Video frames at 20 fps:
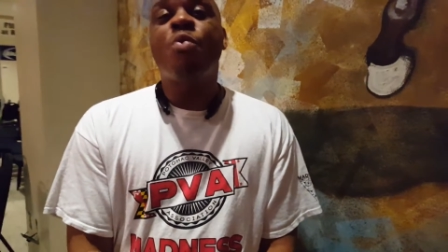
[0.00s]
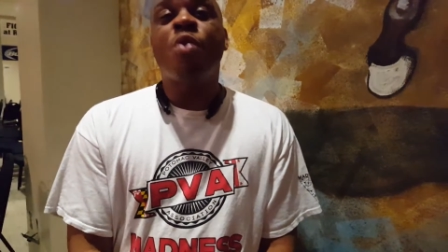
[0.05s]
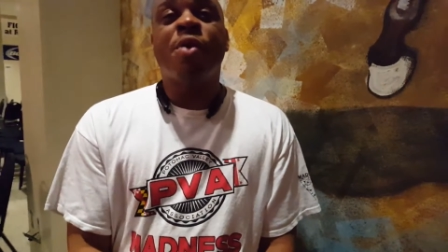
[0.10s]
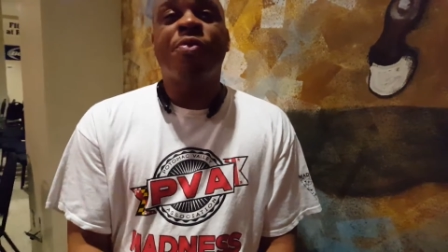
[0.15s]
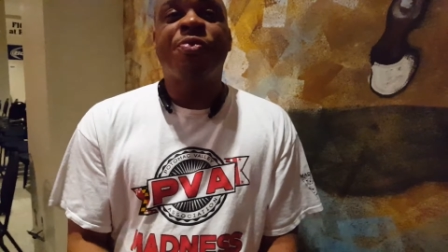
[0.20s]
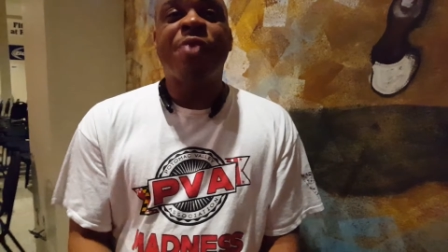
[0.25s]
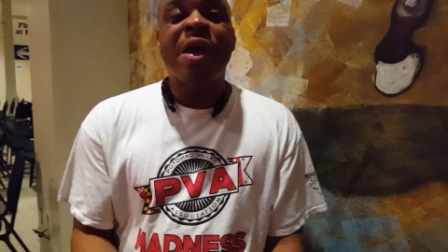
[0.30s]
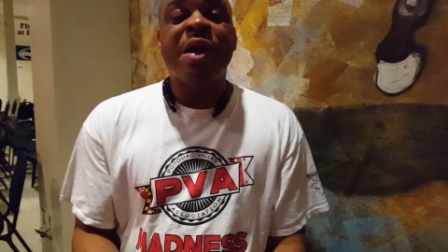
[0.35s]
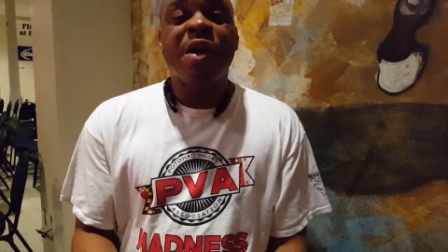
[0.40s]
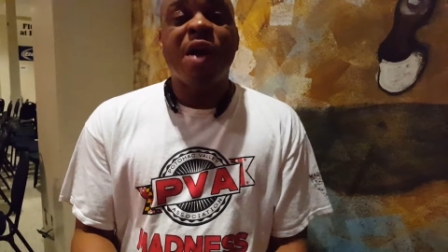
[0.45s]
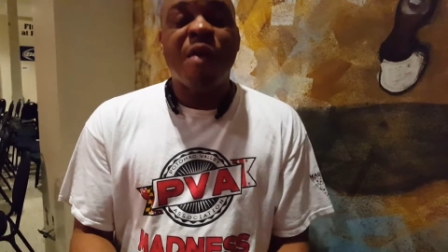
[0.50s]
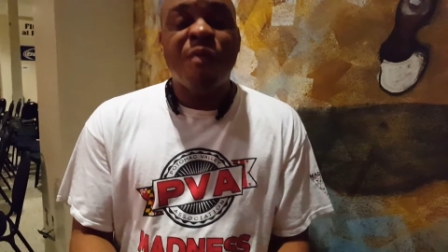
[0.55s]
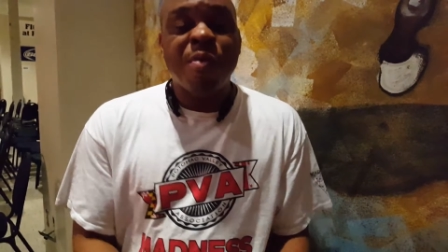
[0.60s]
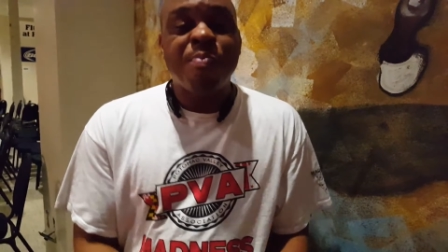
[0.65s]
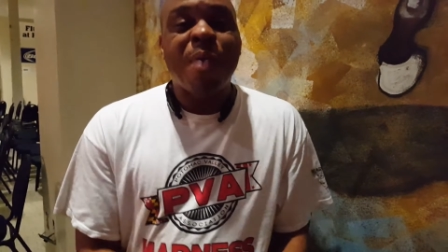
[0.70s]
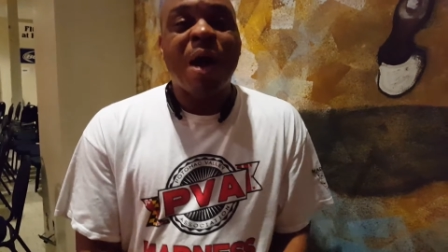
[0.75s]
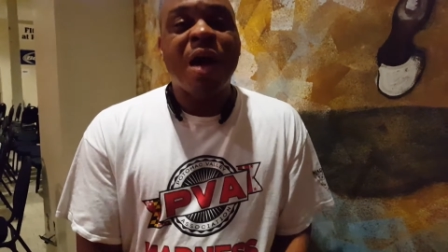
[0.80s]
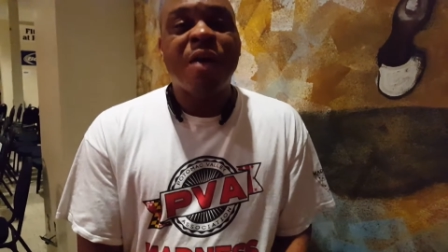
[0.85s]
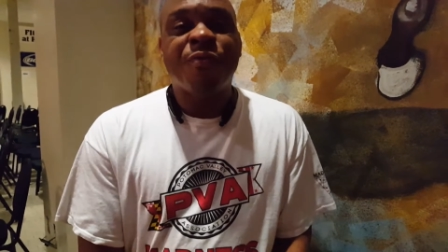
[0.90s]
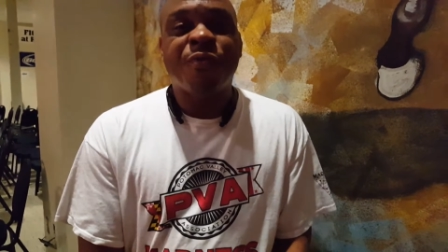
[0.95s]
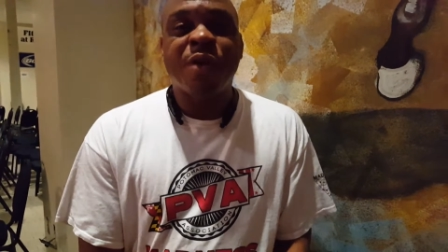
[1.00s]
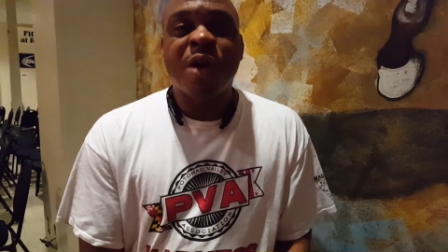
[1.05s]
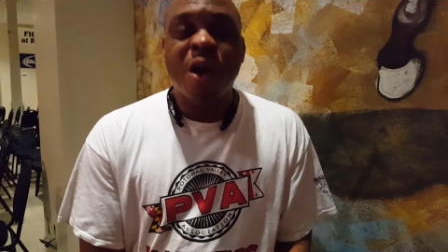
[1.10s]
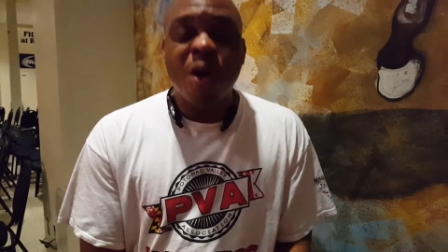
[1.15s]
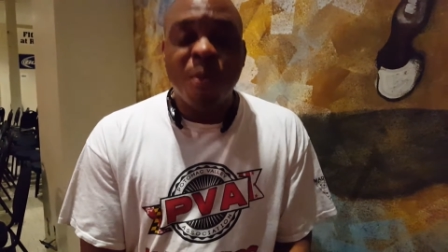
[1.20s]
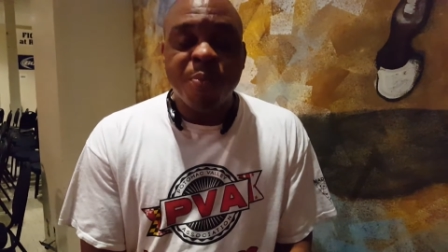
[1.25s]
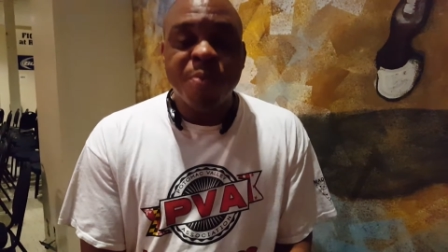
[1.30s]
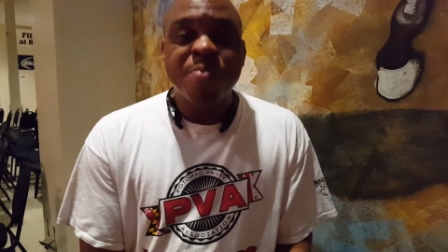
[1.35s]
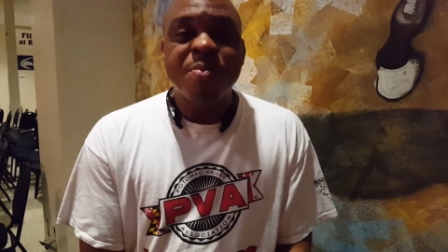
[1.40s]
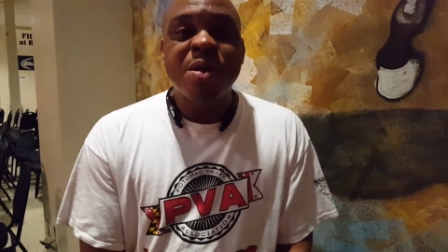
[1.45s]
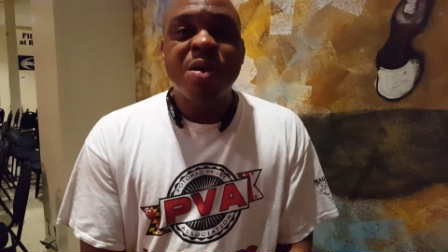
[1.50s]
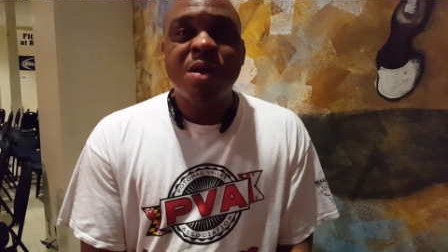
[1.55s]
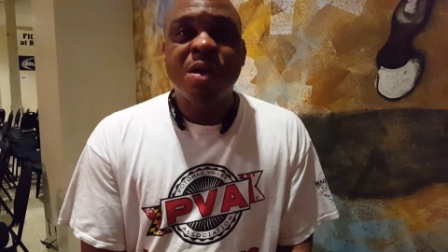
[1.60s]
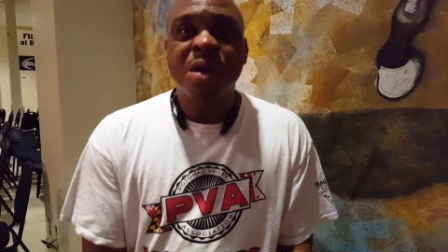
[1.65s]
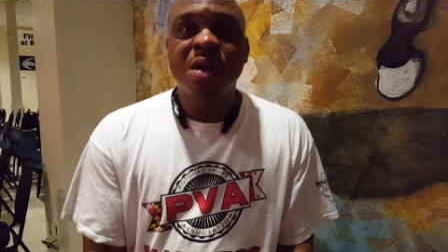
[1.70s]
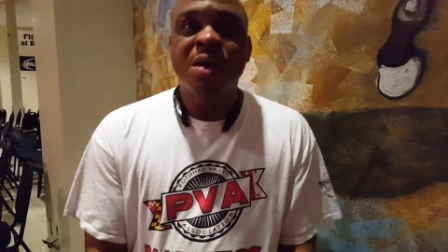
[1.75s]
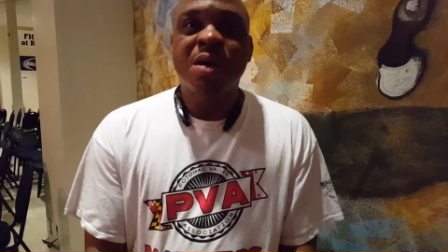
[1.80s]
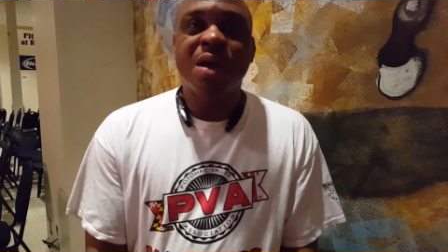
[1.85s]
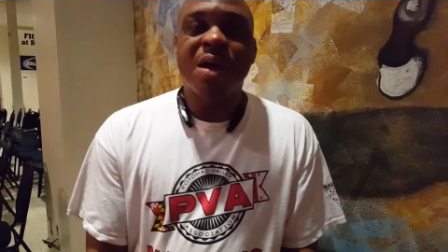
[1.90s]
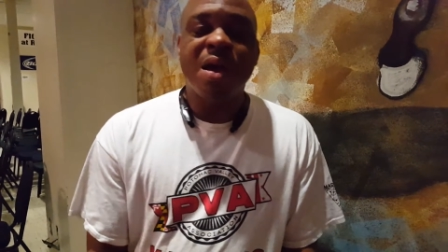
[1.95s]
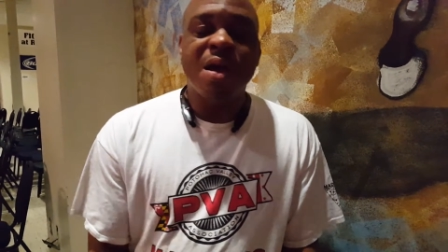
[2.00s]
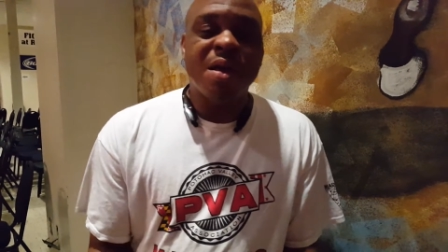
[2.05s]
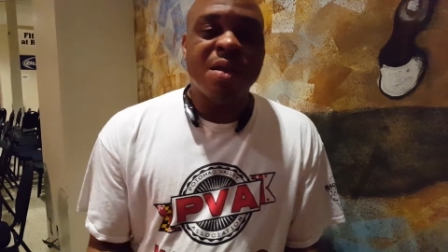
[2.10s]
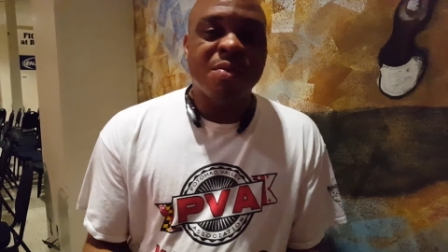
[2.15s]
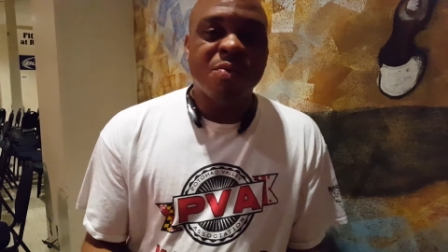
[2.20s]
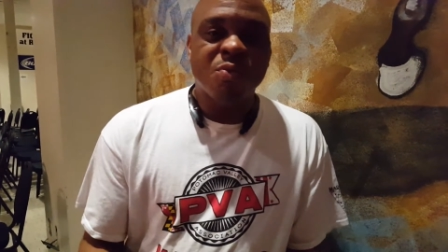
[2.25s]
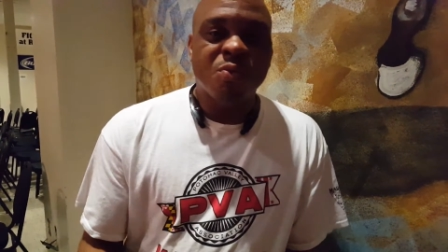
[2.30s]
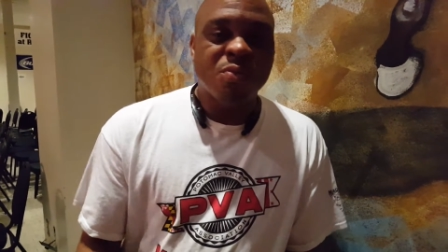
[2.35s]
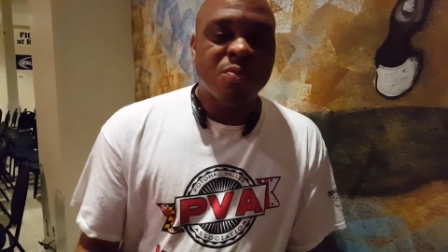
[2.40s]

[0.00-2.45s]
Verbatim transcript: want to thank everybody for helping me. And